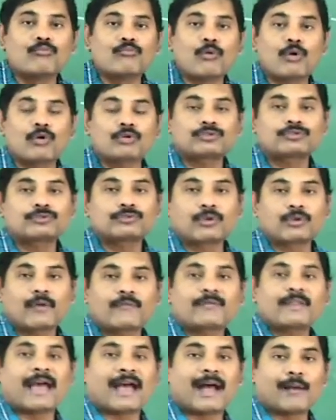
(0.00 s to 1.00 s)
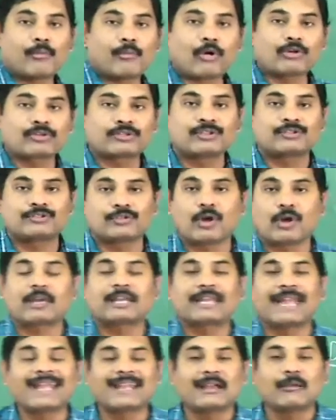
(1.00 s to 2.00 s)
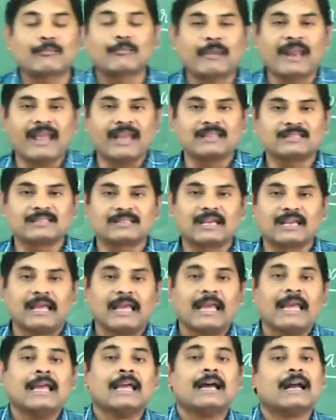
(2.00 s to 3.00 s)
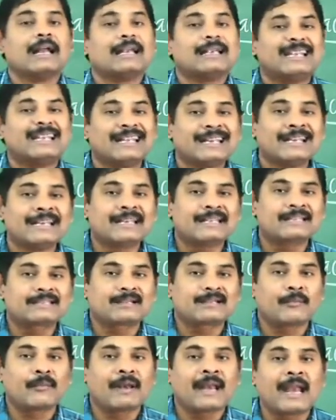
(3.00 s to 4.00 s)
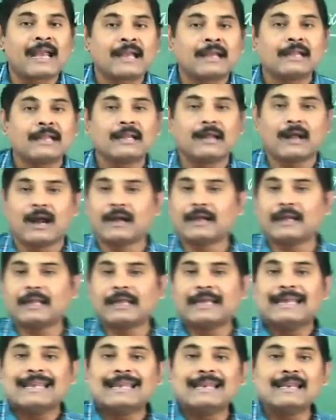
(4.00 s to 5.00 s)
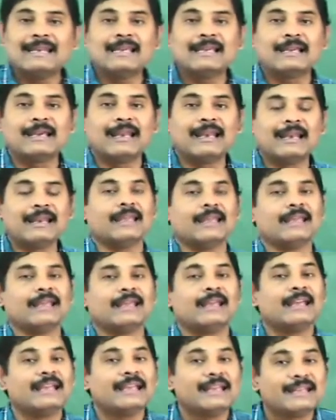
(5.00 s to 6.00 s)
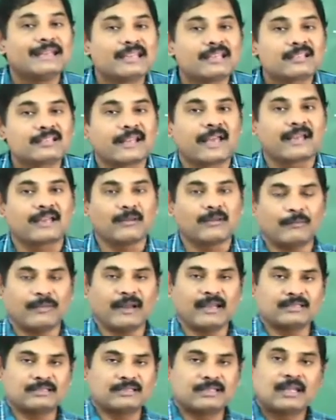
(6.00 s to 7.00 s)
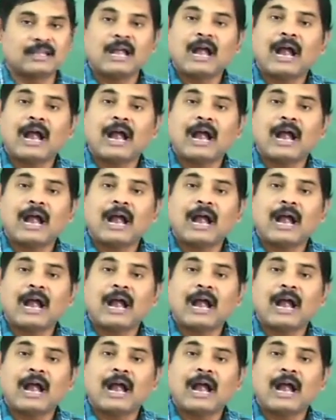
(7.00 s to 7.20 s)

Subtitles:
most of the abortions are taking place and indiscriminately and illegally it is taking place.